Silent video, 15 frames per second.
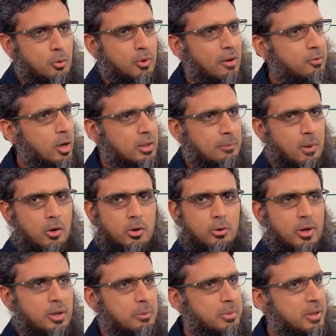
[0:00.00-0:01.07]
We have talked about
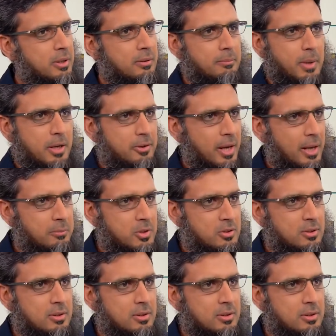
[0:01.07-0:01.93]
UADP many times.